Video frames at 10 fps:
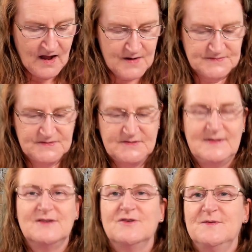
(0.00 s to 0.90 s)
I was also
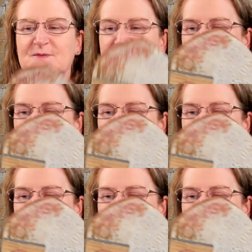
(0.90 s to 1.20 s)
in a group that was